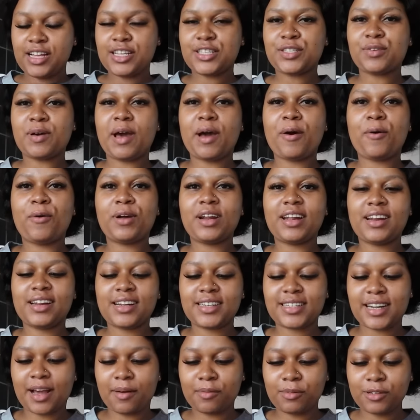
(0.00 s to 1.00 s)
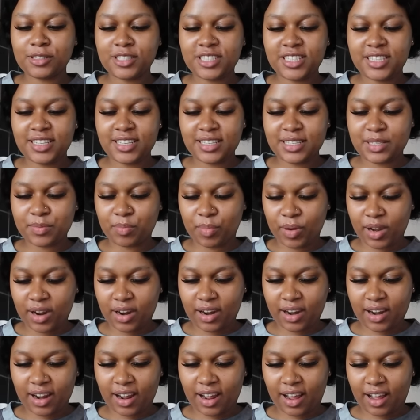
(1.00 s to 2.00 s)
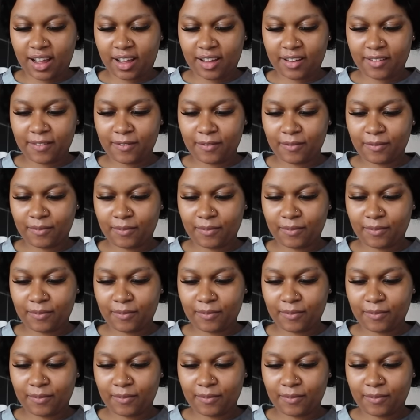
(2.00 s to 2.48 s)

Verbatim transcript: So I ordered a double cheeseburger.